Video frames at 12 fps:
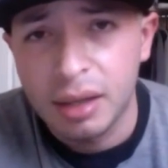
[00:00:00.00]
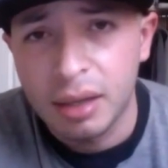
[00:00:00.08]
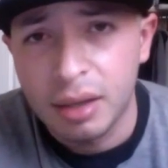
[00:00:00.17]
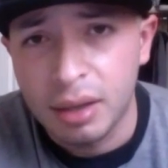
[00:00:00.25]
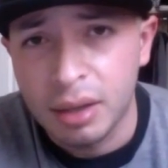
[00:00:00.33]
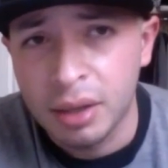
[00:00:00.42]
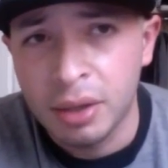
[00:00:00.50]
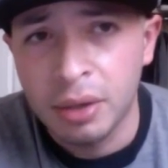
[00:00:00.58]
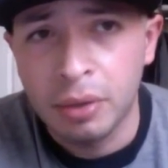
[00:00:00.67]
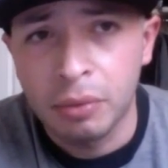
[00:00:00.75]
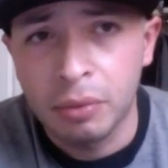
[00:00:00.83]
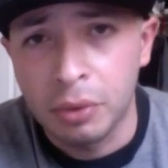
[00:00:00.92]

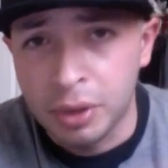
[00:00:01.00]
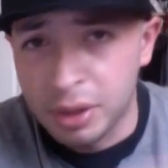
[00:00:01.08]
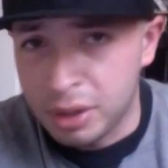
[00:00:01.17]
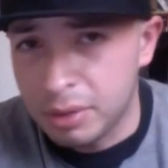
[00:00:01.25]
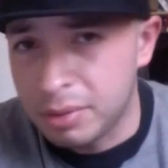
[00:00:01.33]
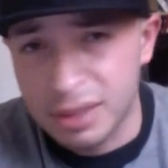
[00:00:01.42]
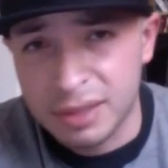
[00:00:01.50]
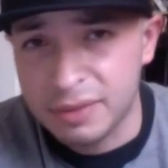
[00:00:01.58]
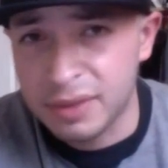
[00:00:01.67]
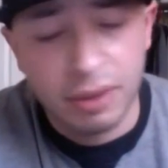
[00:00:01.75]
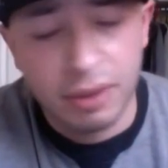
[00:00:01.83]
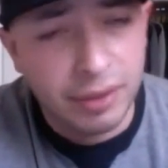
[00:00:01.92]
they'll rule in the other person's
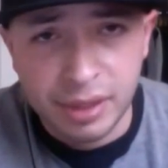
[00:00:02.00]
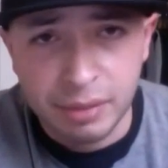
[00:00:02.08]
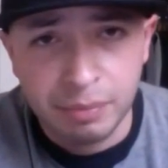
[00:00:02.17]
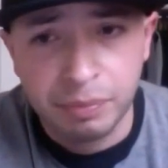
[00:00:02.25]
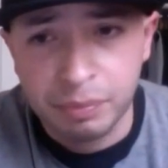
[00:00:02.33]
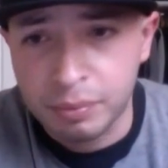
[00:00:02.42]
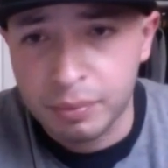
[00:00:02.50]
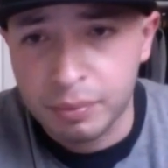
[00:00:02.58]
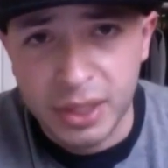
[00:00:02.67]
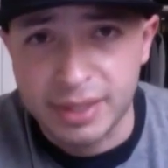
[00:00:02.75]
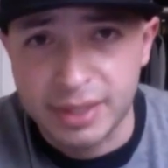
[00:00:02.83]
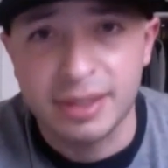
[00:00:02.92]
favor every time
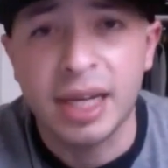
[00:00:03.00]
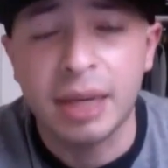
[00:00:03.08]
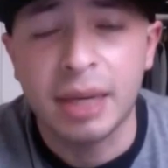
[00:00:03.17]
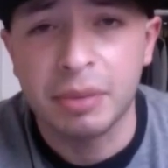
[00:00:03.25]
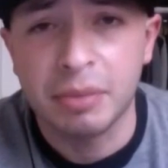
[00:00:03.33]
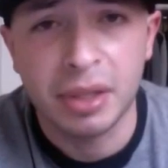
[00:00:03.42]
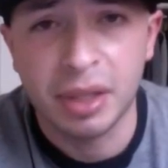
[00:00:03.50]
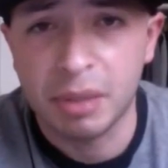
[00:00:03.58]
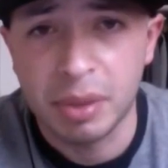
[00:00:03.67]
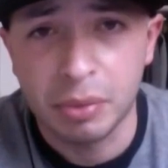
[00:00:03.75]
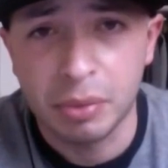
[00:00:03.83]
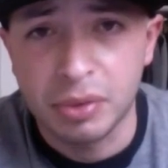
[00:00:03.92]
because it's happened to me like
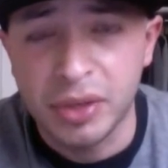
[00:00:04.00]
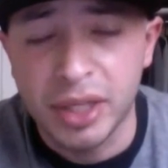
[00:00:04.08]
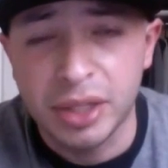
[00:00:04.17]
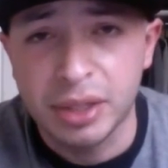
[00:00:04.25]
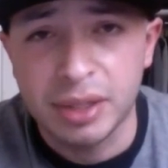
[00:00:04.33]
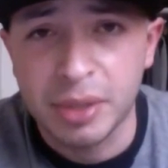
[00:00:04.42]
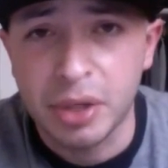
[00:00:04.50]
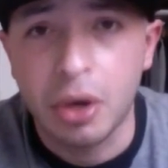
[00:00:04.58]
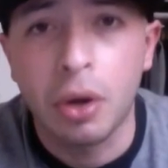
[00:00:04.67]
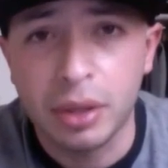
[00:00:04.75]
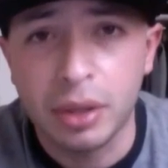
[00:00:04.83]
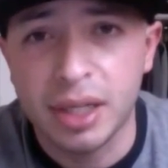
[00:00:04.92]
people do that shit to me
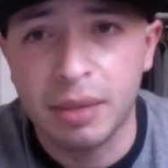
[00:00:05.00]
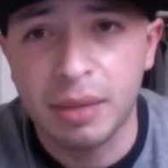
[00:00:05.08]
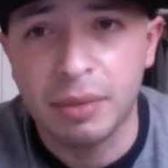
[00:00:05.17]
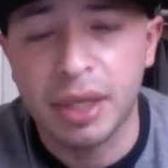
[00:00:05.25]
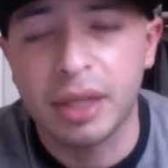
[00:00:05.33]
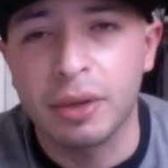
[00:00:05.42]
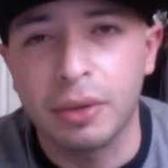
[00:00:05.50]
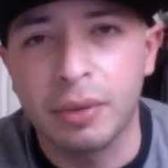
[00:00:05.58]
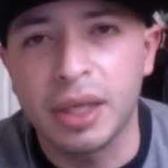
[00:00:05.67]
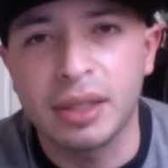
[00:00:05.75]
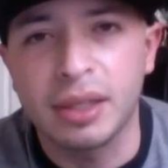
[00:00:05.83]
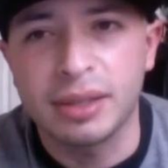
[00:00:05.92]
all the time like they'll
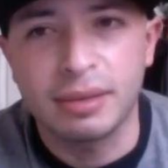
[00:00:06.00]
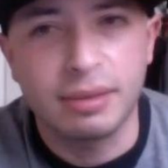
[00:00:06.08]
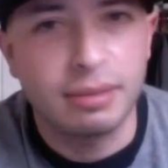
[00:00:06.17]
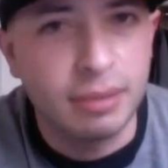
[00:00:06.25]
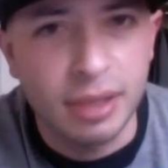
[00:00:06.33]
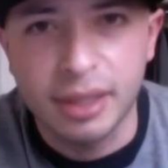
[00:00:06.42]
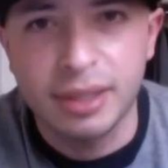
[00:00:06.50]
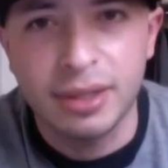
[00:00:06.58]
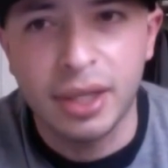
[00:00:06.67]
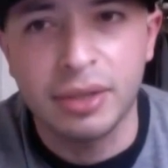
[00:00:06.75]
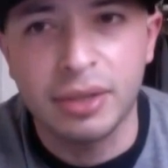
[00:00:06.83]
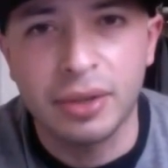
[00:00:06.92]
wait until
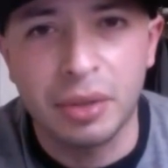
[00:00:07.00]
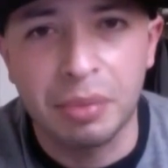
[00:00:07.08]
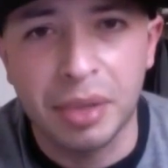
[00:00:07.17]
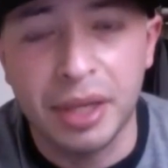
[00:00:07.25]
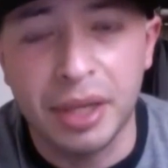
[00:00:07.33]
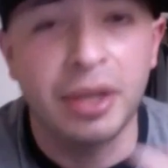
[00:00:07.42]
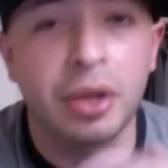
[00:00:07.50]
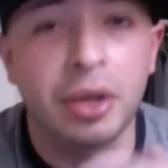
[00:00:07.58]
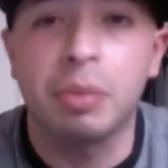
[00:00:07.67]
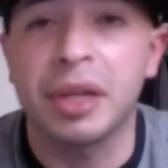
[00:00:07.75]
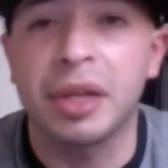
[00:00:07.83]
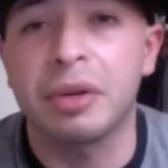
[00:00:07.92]
i do another play then they'll
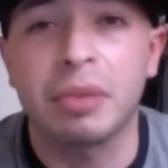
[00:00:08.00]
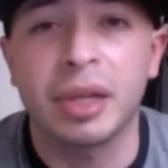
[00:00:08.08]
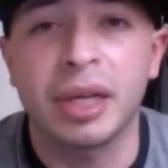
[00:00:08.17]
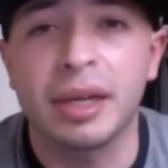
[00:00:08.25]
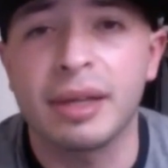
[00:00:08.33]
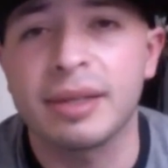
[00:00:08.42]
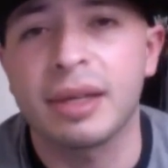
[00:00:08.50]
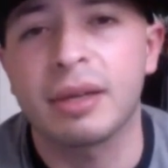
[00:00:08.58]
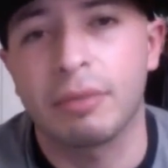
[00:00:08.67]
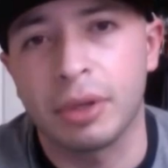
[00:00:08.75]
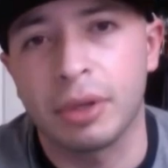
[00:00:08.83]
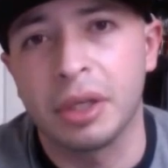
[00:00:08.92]
play their play and it's like really